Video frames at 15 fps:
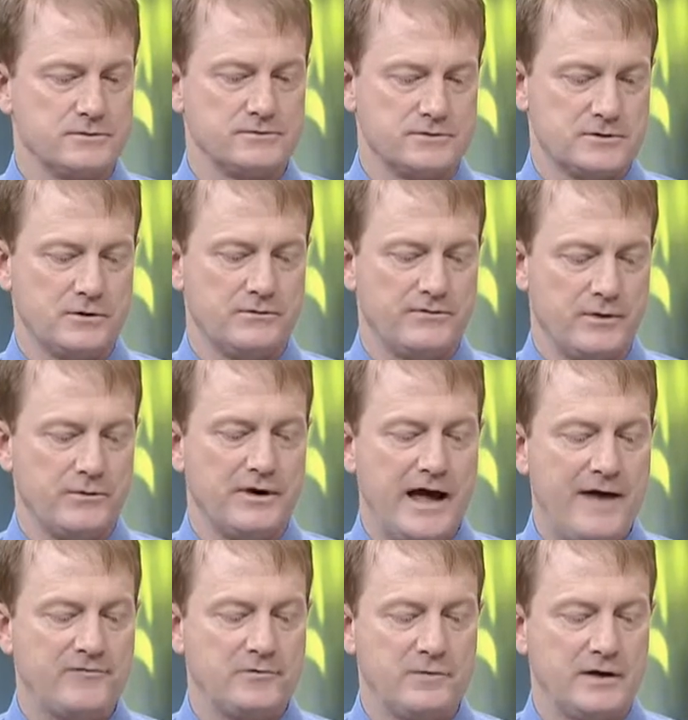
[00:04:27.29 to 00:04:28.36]
So, so there
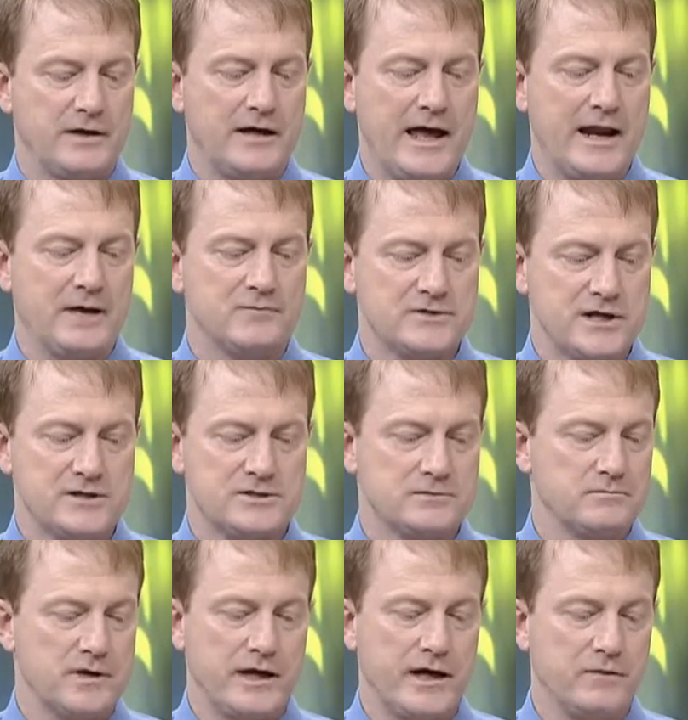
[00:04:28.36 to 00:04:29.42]
would have to be an
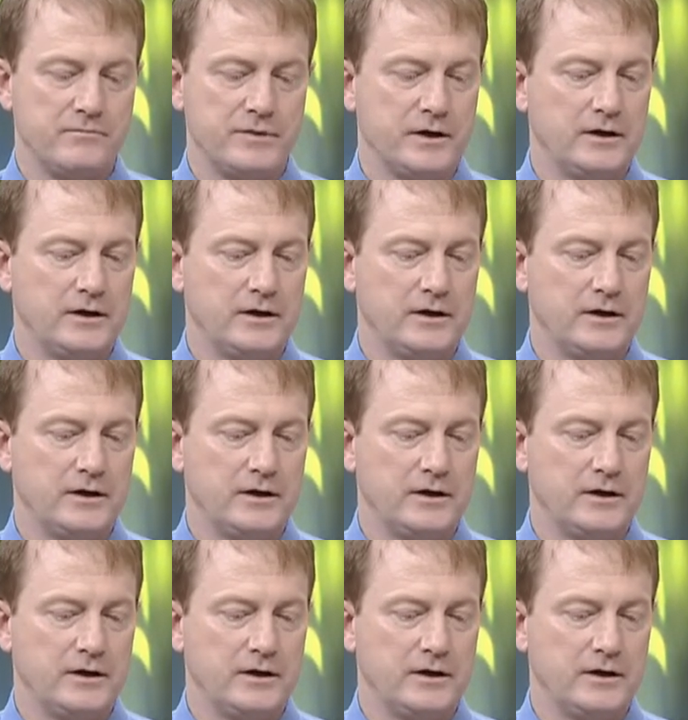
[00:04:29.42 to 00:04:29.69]
adaptation by it.